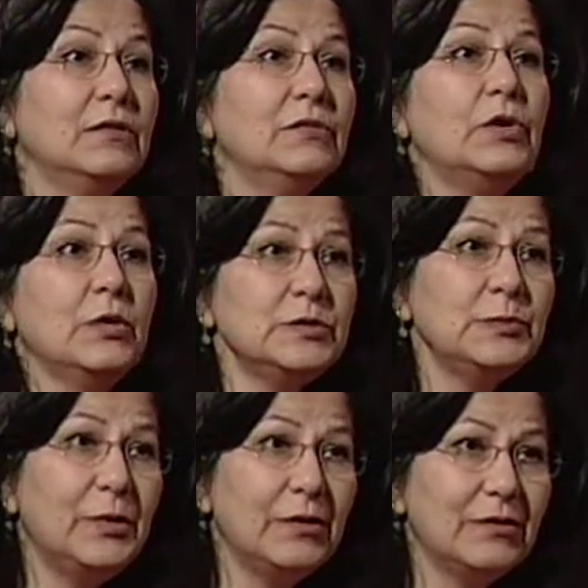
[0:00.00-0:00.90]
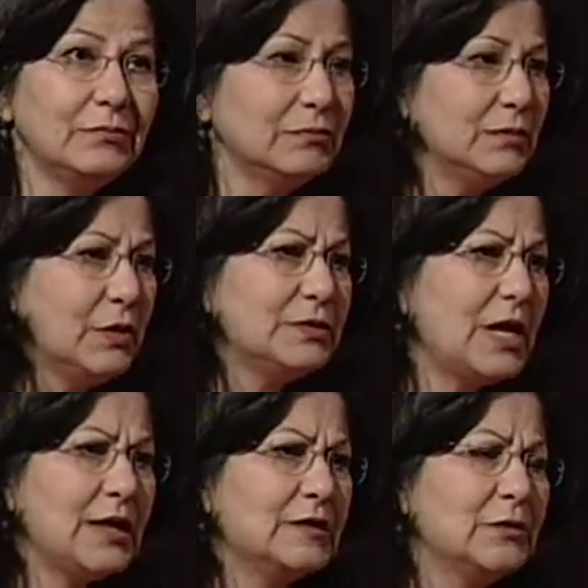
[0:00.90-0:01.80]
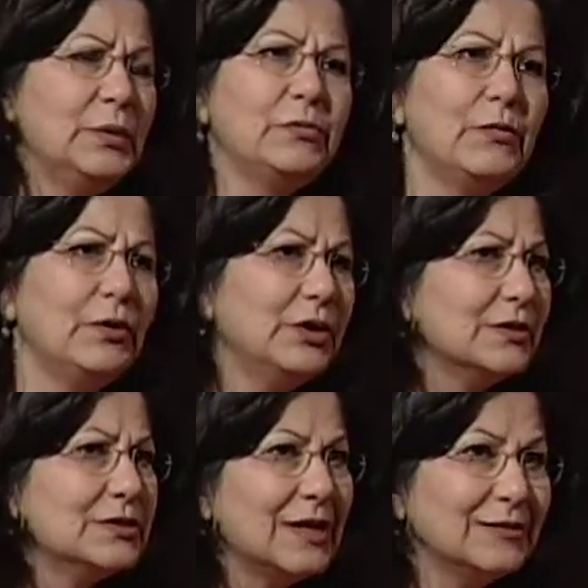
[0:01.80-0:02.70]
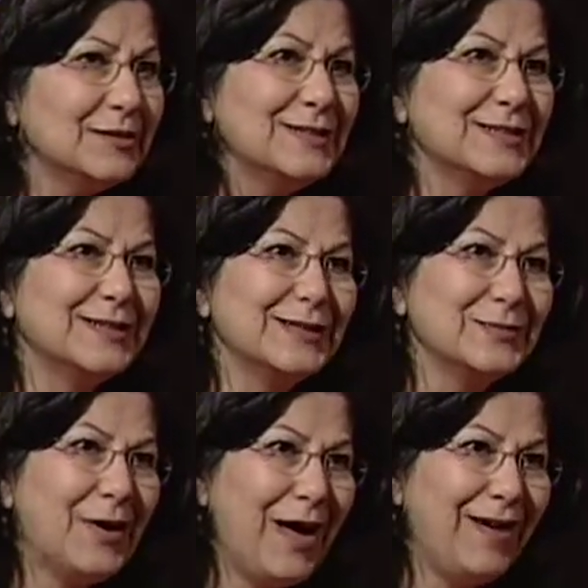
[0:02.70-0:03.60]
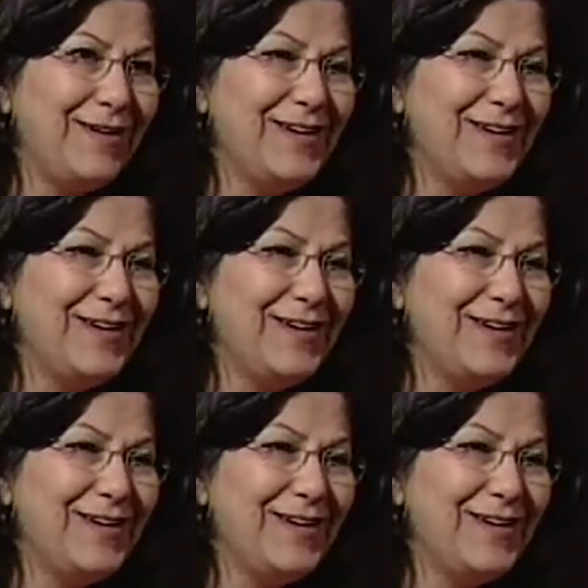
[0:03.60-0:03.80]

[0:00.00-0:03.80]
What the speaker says: Those had 3-4 year sentences as well